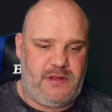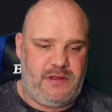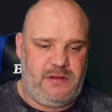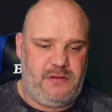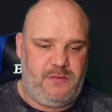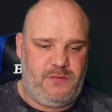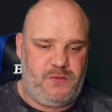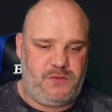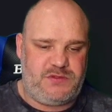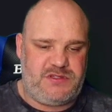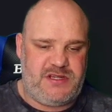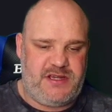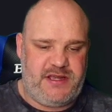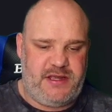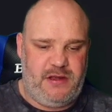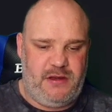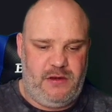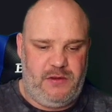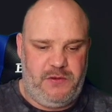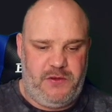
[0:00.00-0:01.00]
we'll
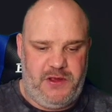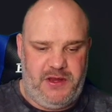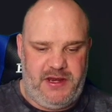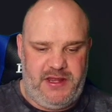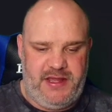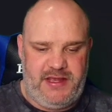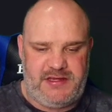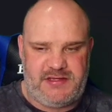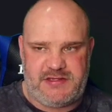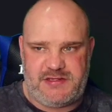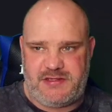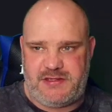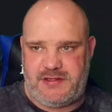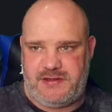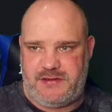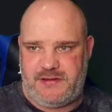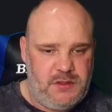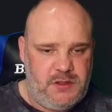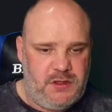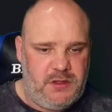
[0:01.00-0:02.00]
take a look at this.
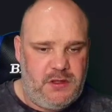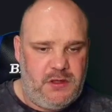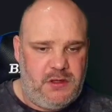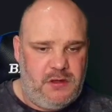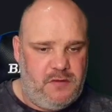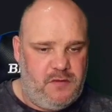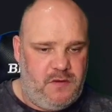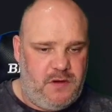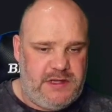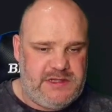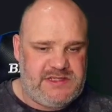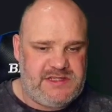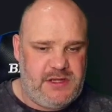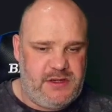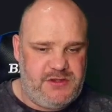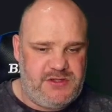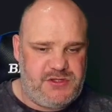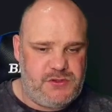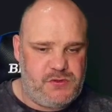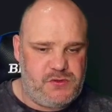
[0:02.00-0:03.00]
Right, so
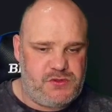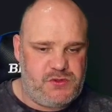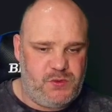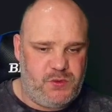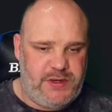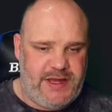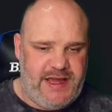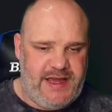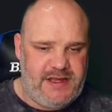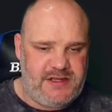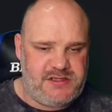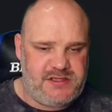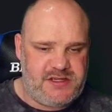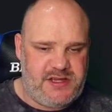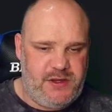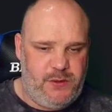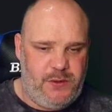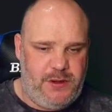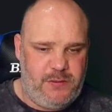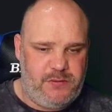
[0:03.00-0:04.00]
in Sorcelled Axe
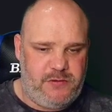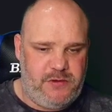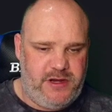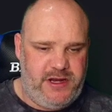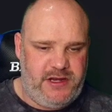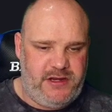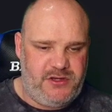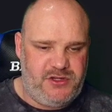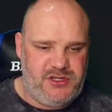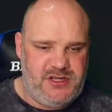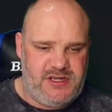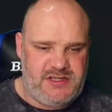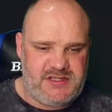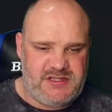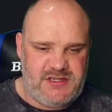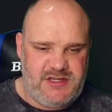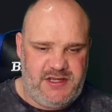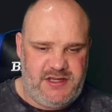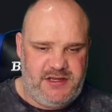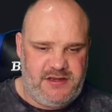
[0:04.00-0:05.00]
skill upgrade
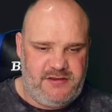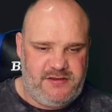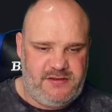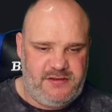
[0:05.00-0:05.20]
adjusted,